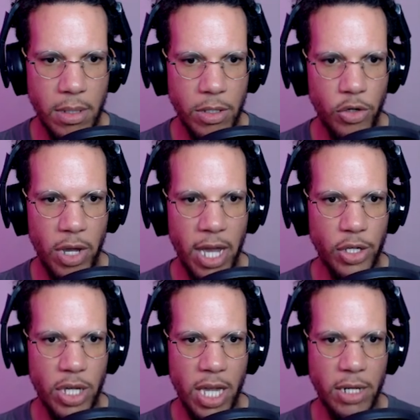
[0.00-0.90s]

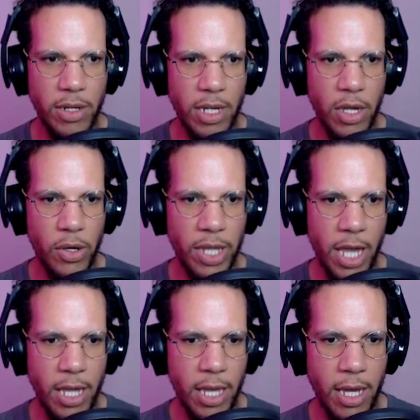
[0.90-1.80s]
Trash. Can't take care of
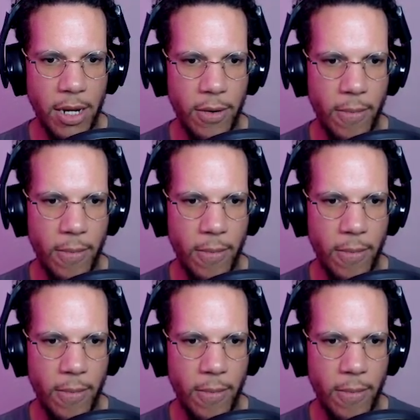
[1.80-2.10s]
that yet.